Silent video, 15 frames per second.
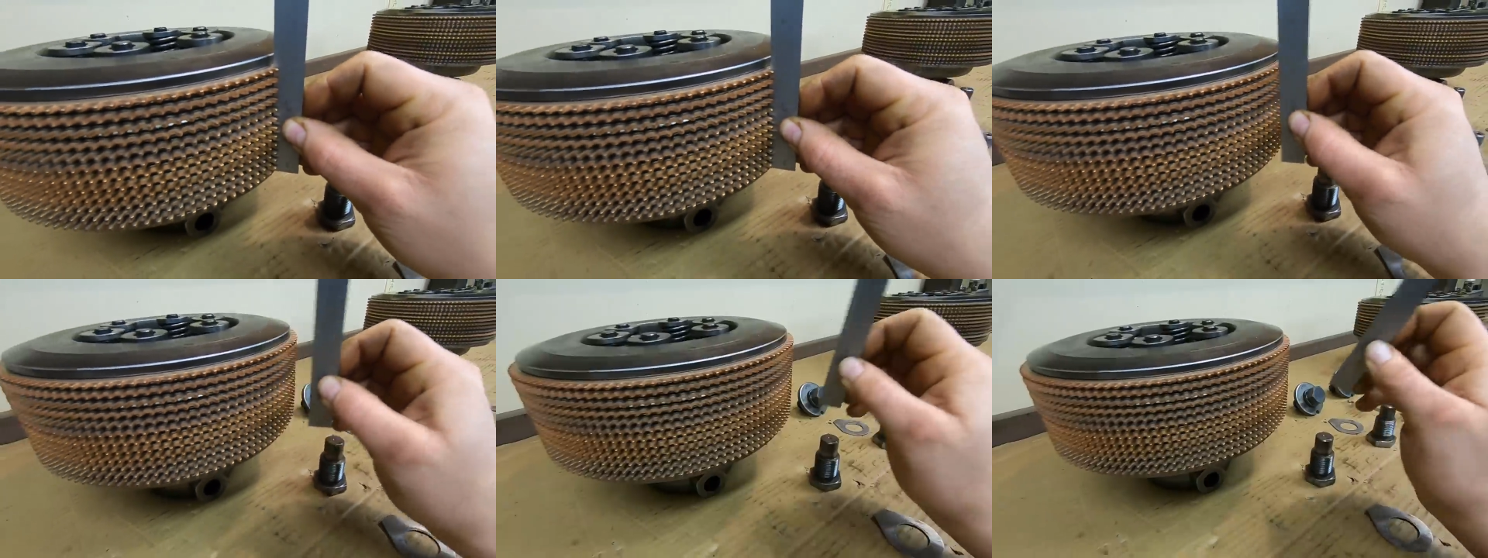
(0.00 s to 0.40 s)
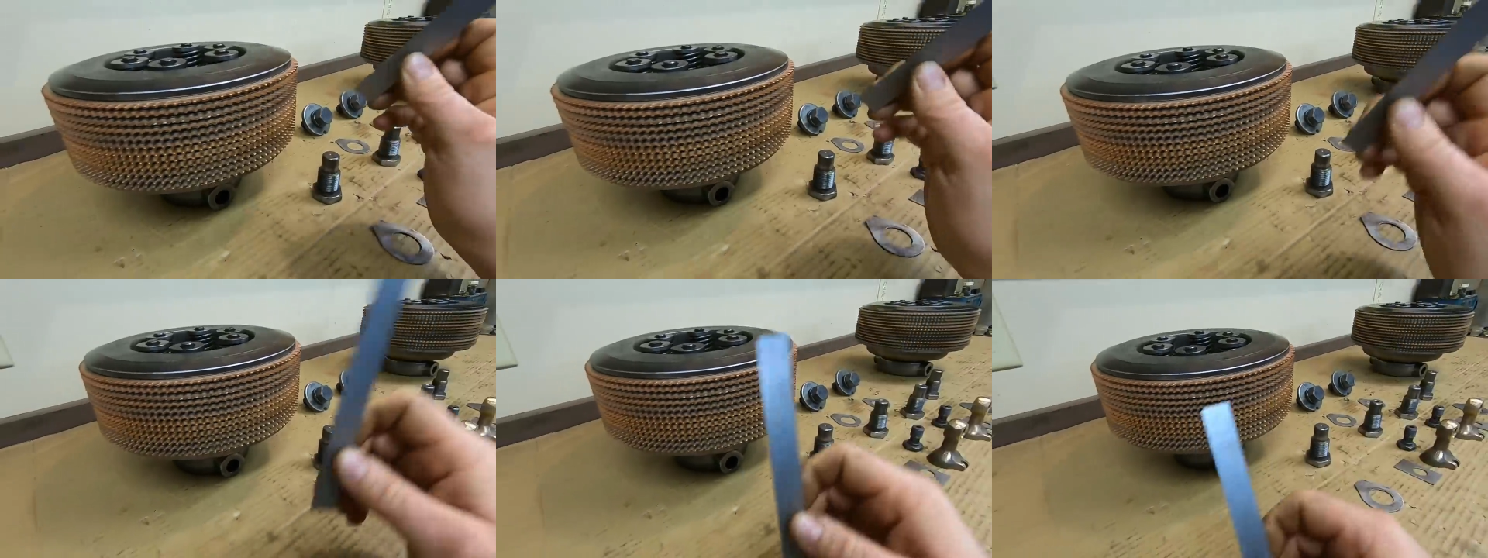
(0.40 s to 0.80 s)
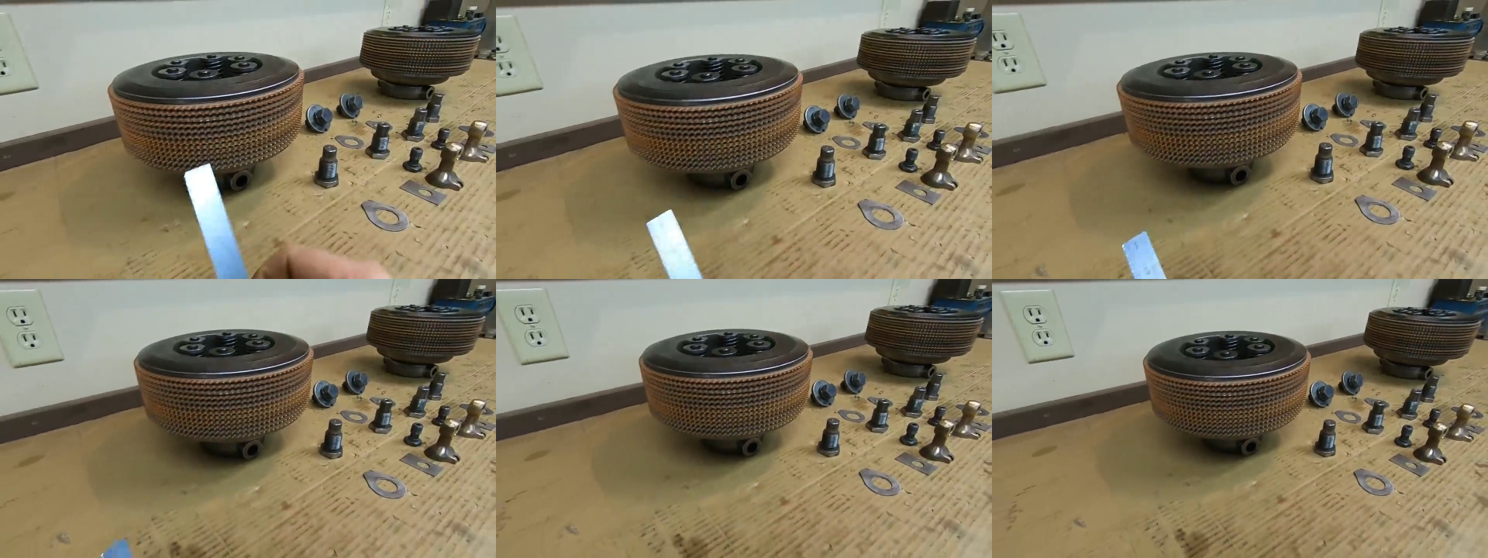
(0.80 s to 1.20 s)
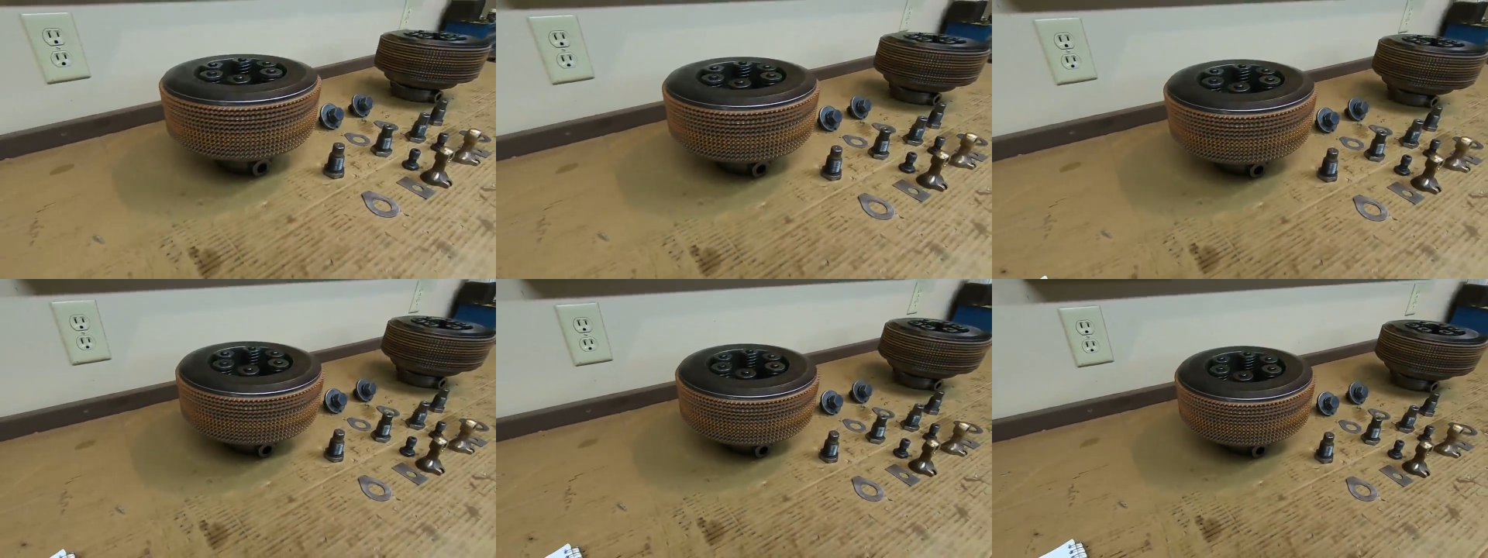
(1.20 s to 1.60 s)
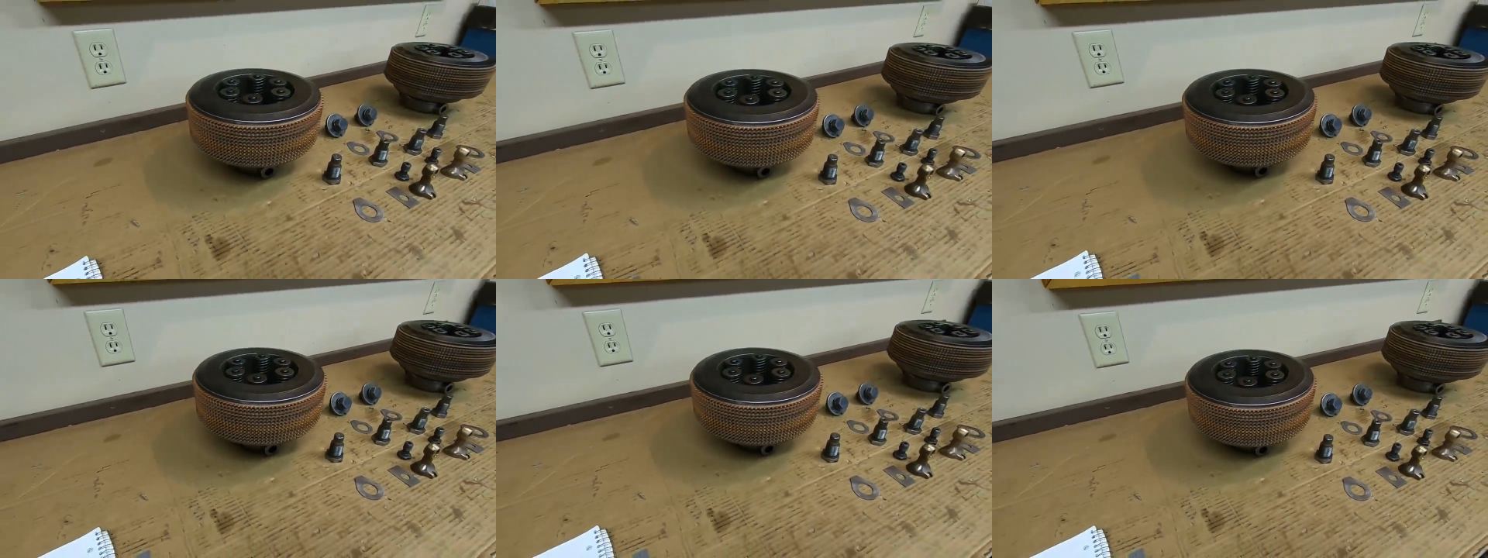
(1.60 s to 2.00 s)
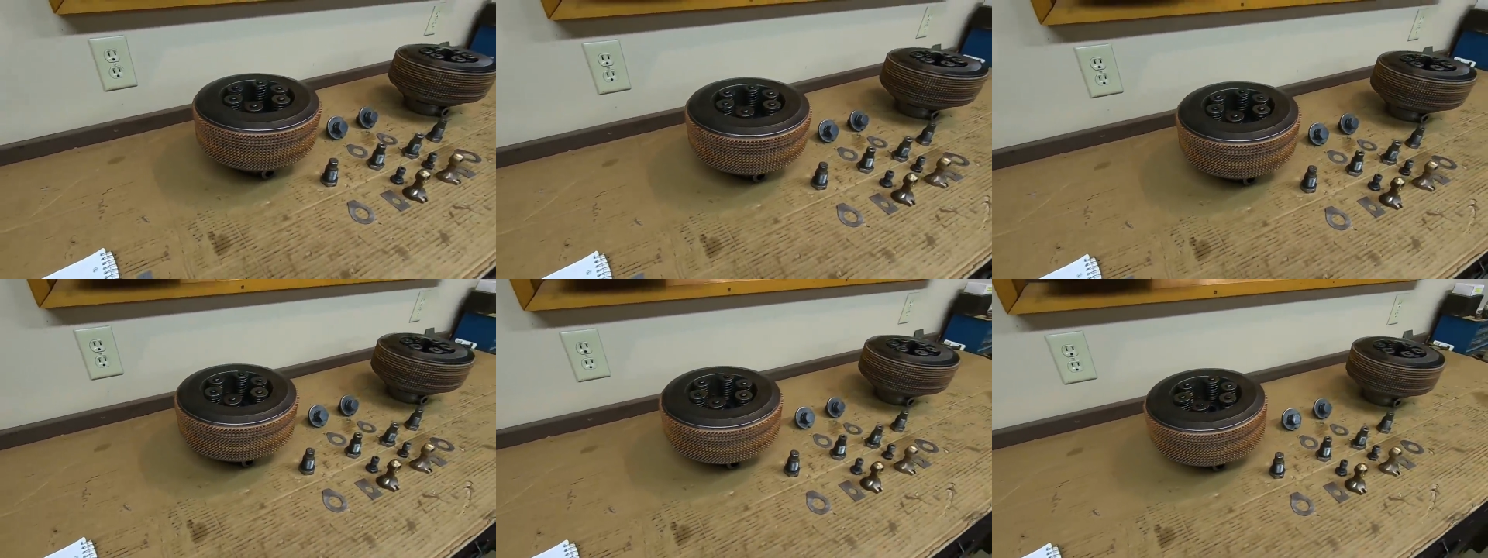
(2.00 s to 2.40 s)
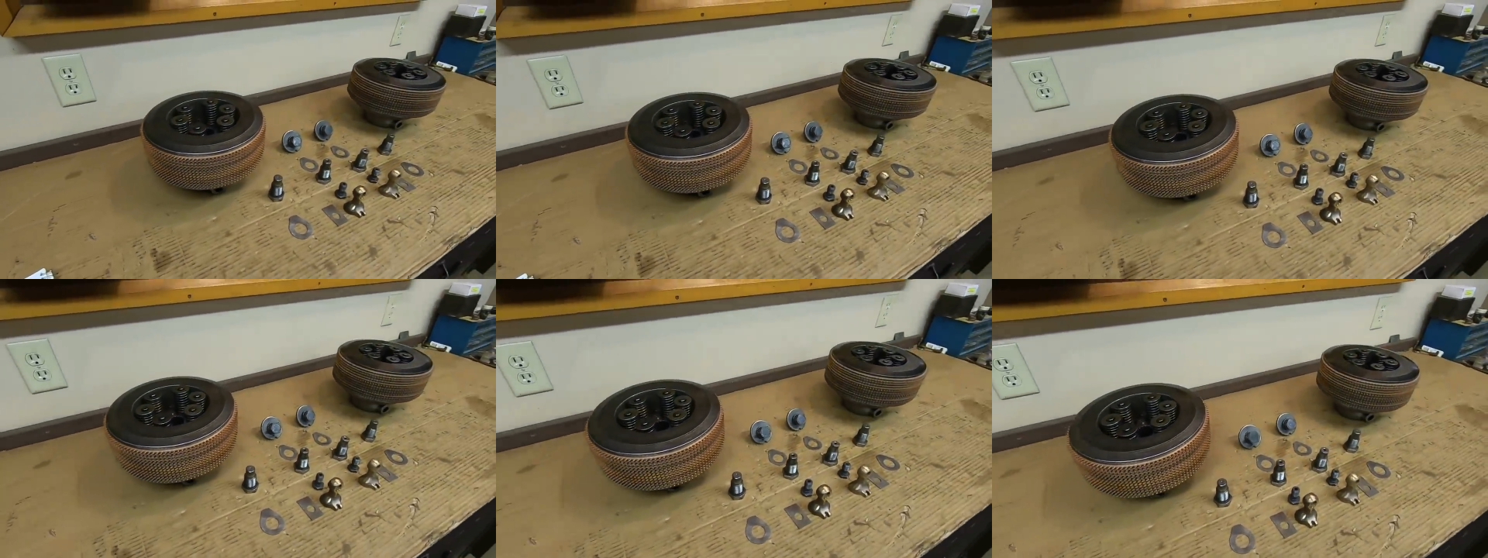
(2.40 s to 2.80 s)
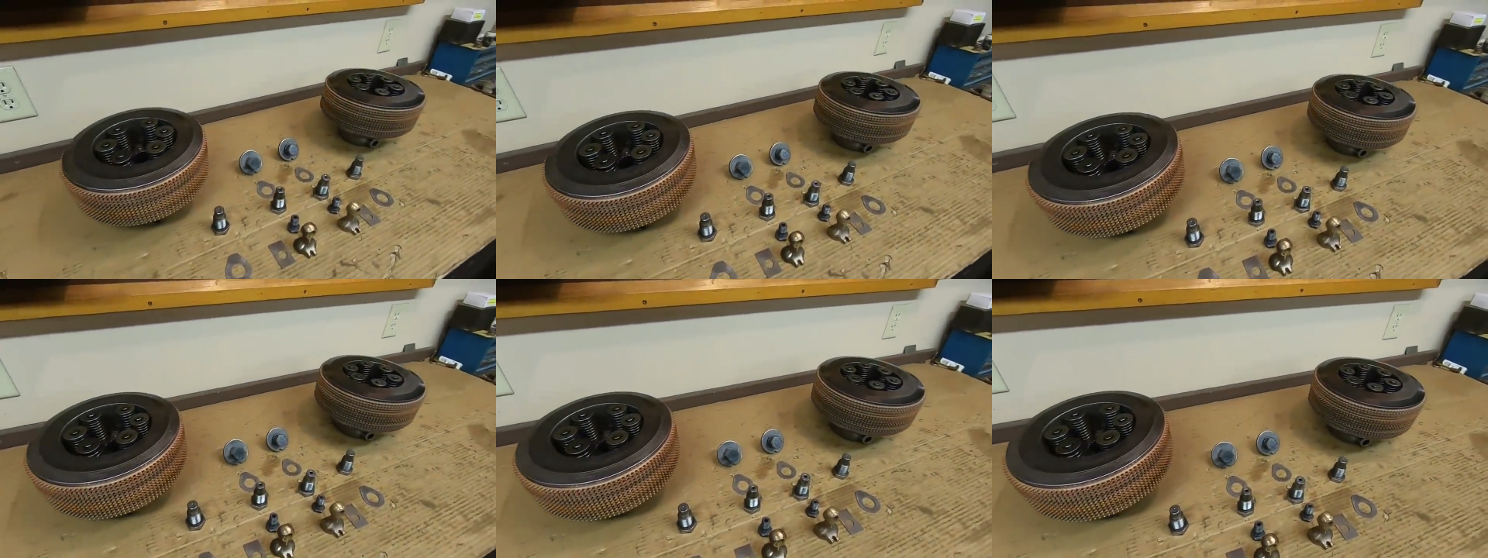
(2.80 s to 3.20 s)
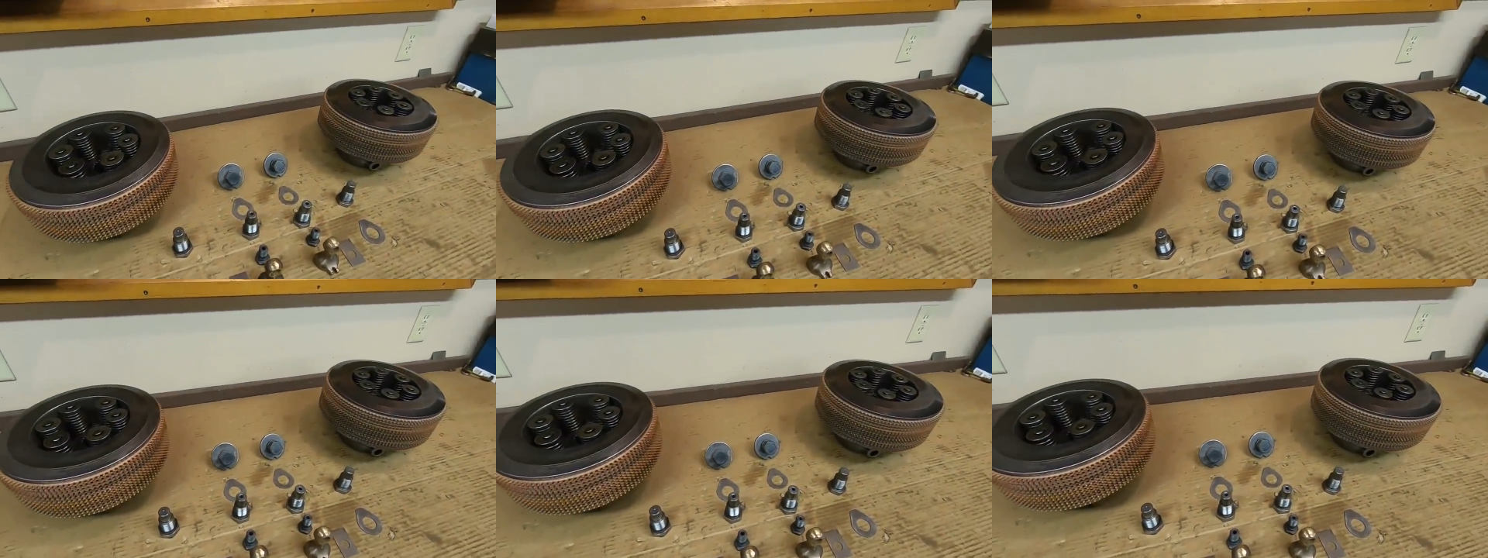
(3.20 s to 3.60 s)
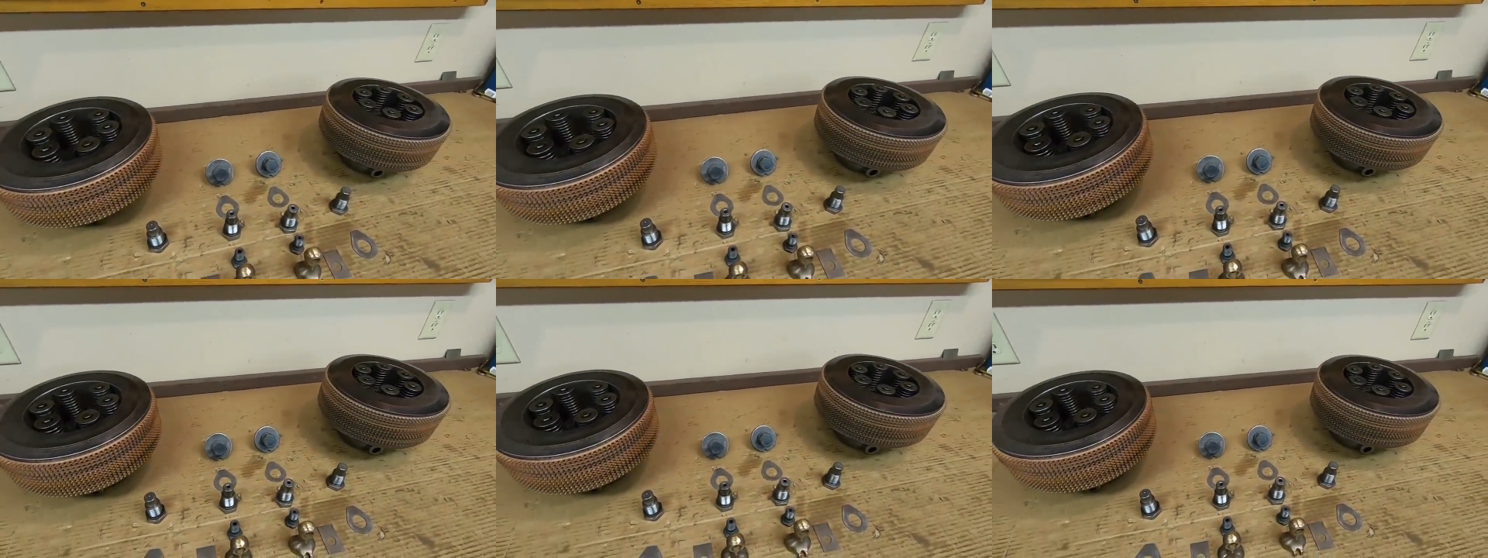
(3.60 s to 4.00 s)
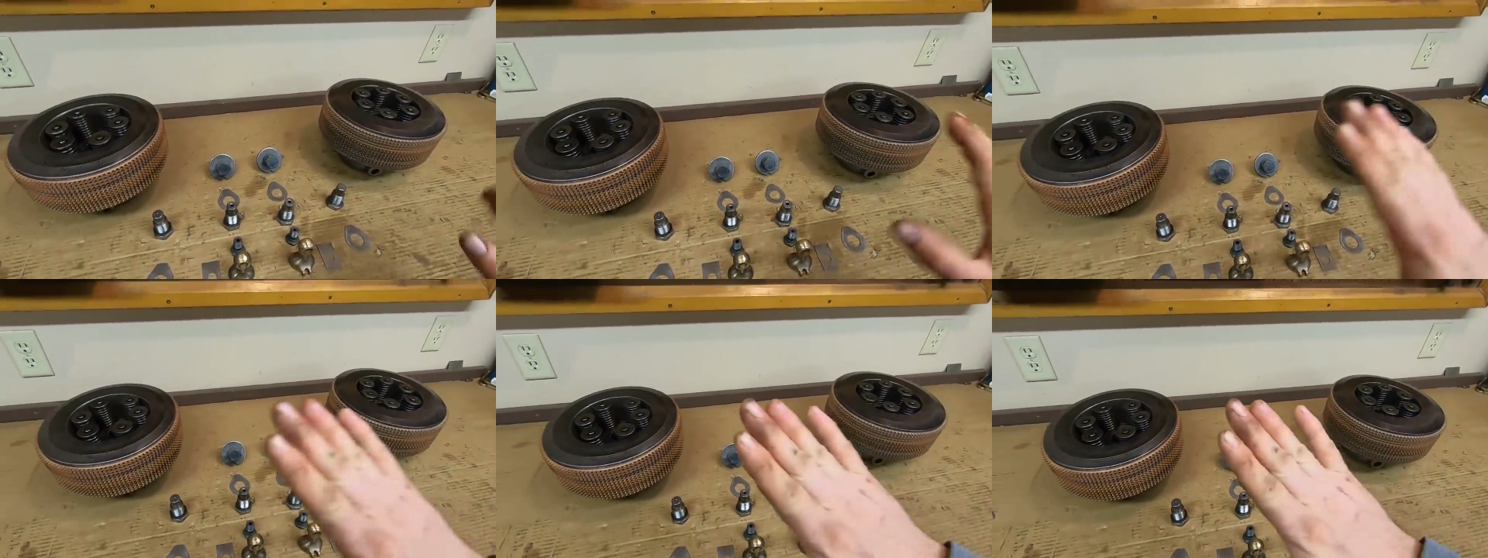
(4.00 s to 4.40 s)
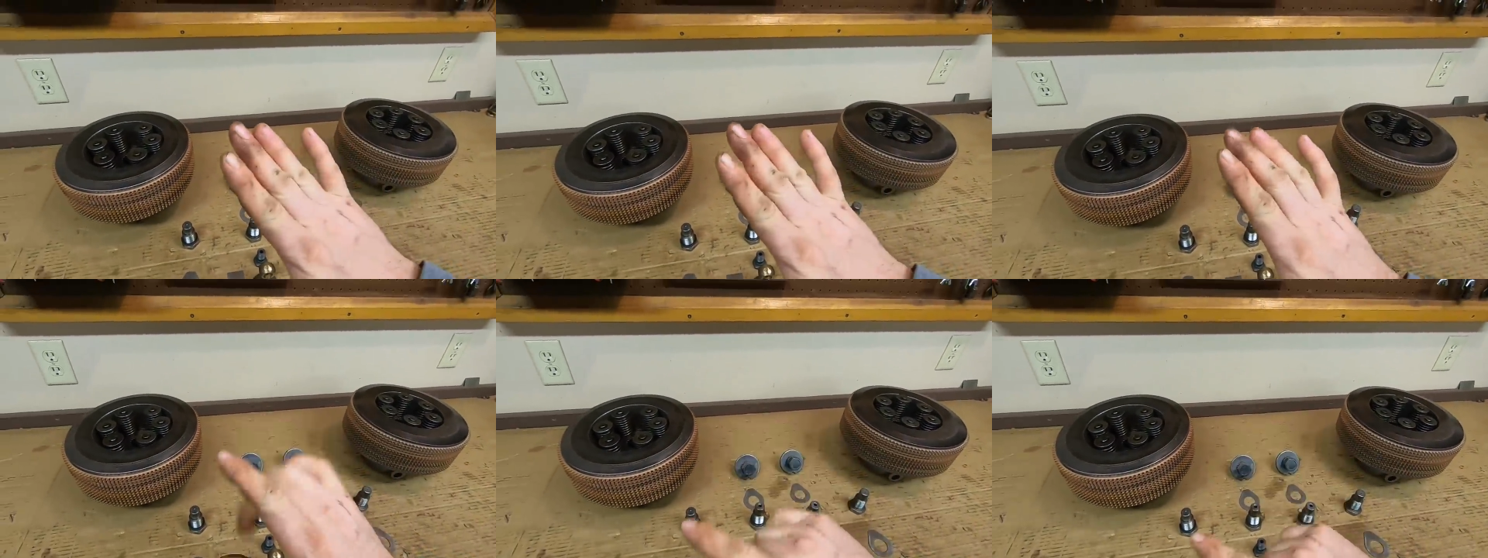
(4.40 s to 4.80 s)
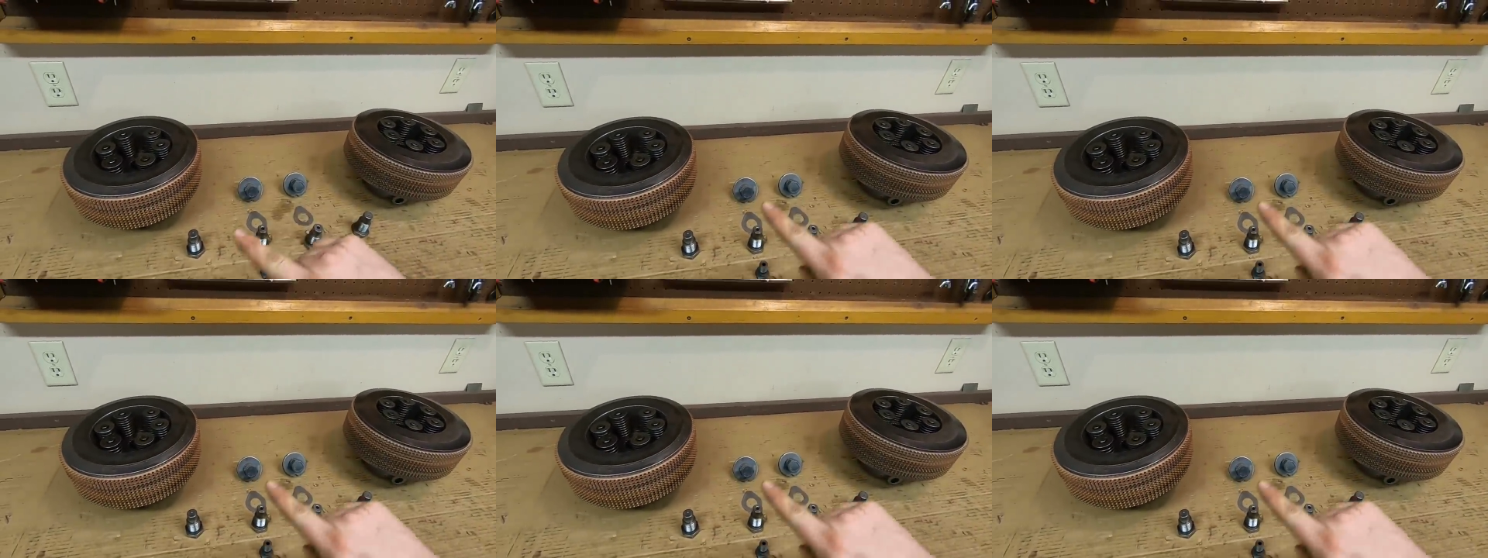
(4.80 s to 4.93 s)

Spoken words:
[unreadable: no face in view]